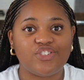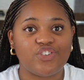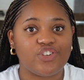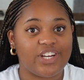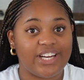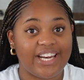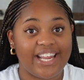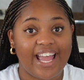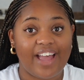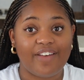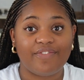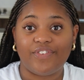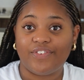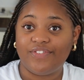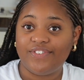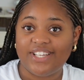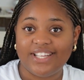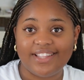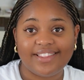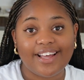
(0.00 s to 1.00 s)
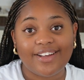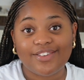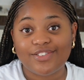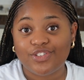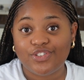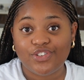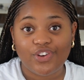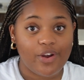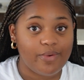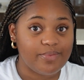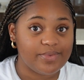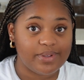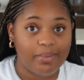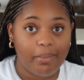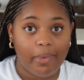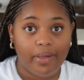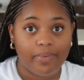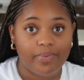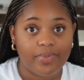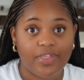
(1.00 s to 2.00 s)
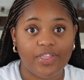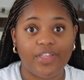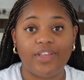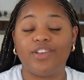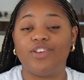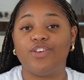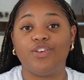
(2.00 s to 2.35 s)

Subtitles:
you're gonna get 15,000 dirhams a month,